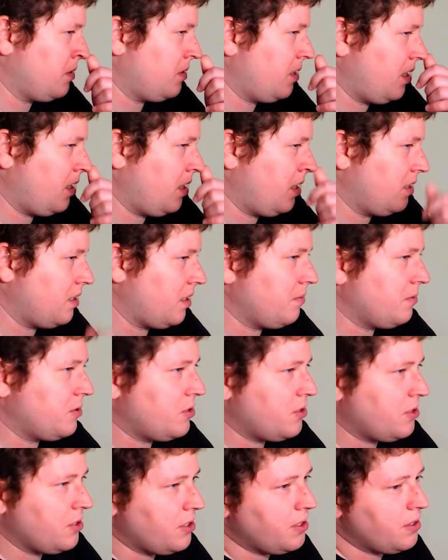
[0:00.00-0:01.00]
And I'm
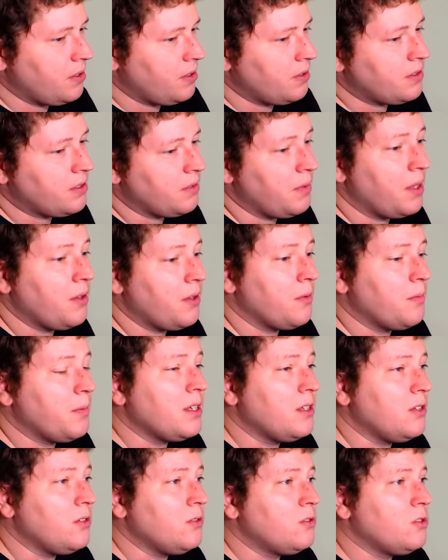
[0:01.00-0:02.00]
sure some other
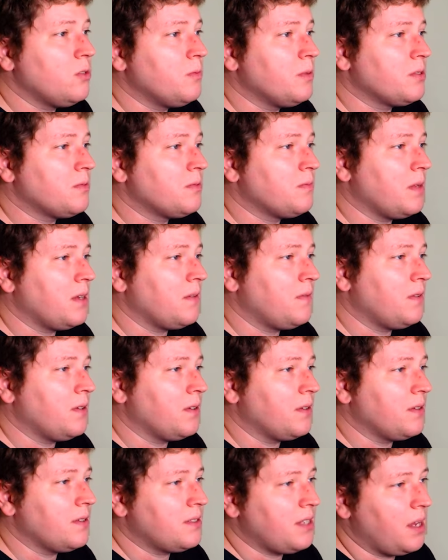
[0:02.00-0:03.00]
big YouTubers may
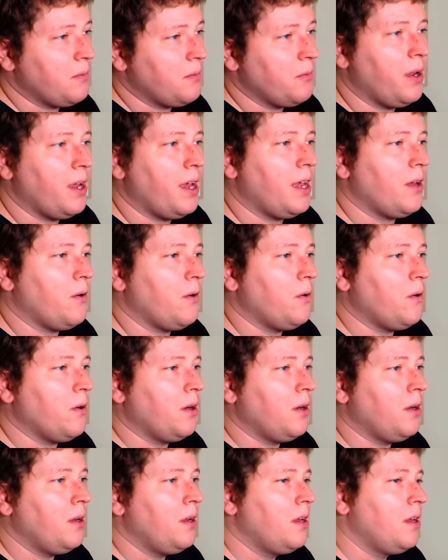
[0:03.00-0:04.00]
feel the same way,
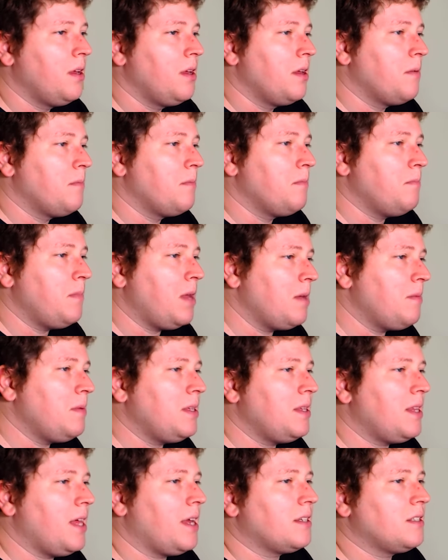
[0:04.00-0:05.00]
or
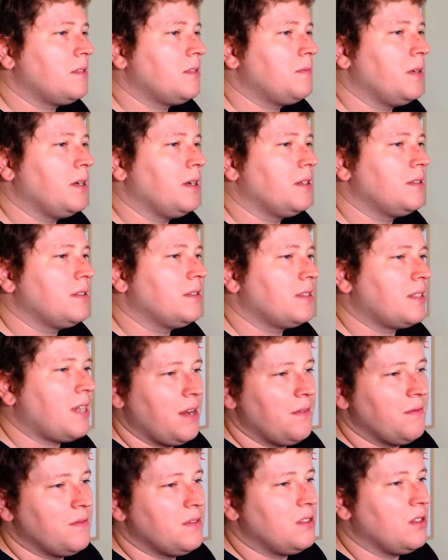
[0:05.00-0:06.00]
maybe that experience is
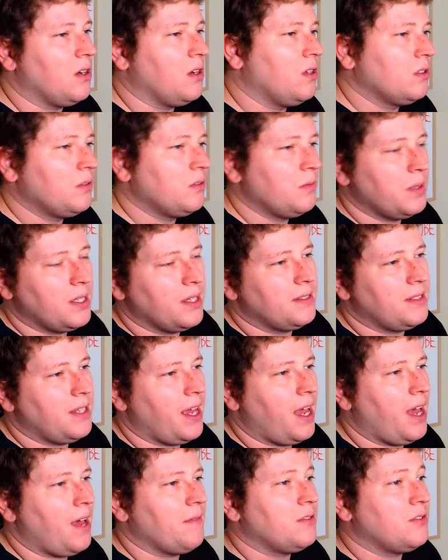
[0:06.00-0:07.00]
kind of dulled because they
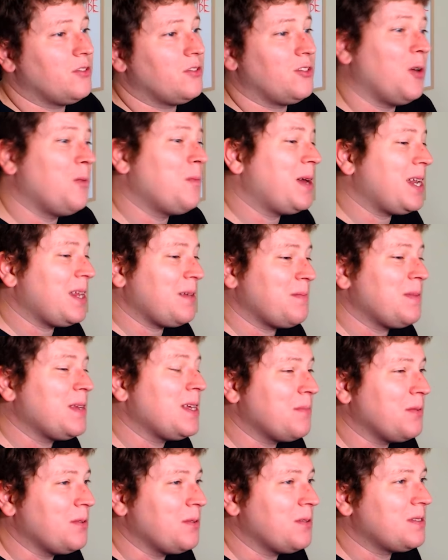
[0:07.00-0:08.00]
have so many
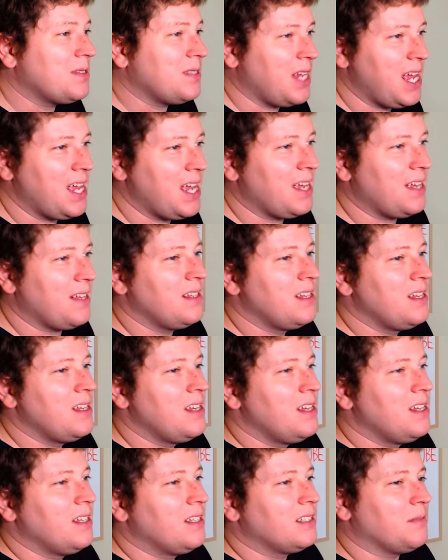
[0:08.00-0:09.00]
people saying
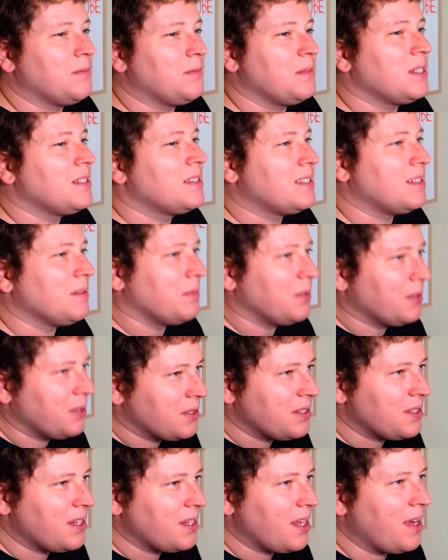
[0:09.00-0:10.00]
something similar
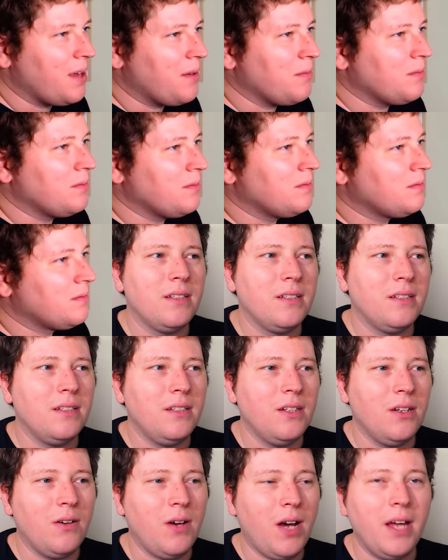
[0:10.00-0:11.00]
to them.
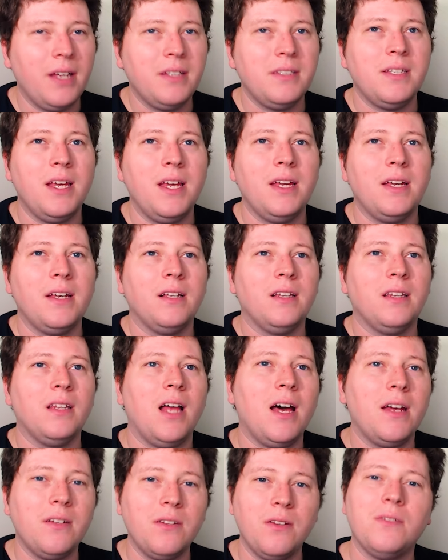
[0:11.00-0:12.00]
You know, I take a
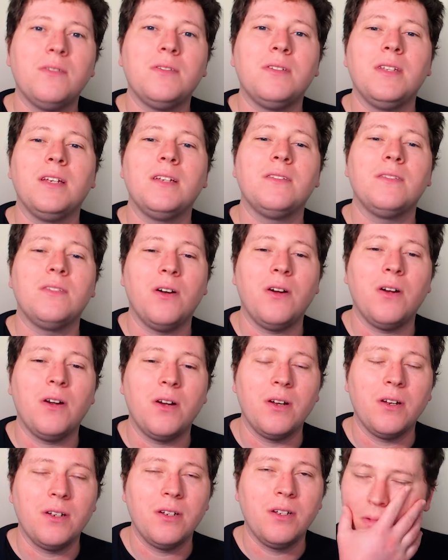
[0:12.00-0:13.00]
lot of those things to
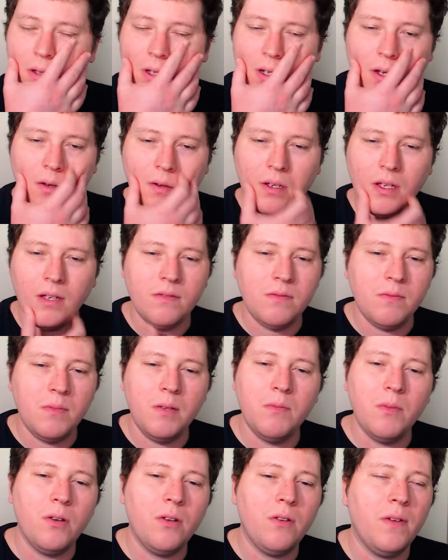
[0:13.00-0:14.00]
heart. You know, it gives
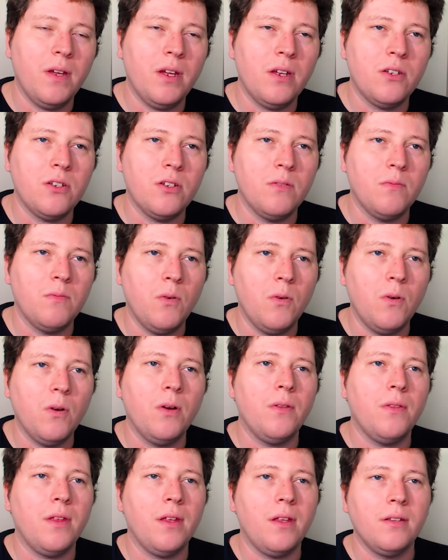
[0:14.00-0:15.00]
me motivation
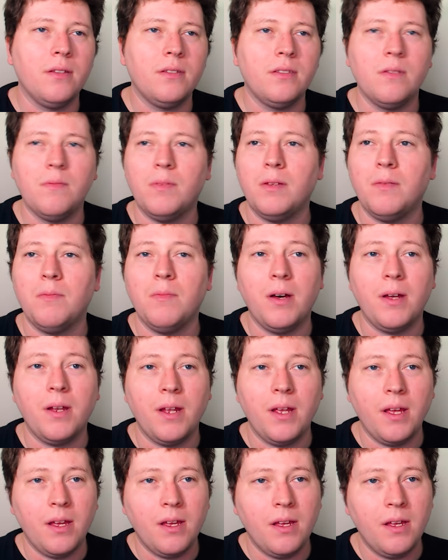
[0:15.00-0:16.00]
more than simply
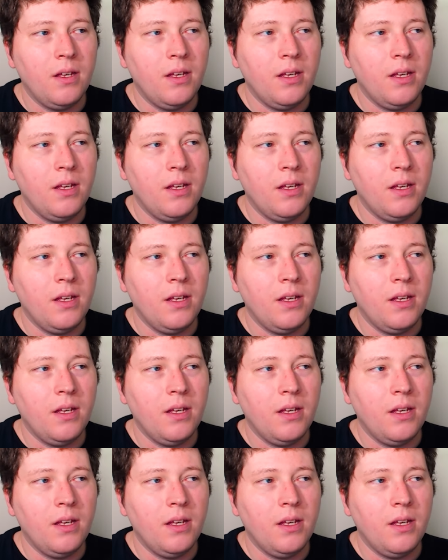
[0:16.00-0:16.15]
money.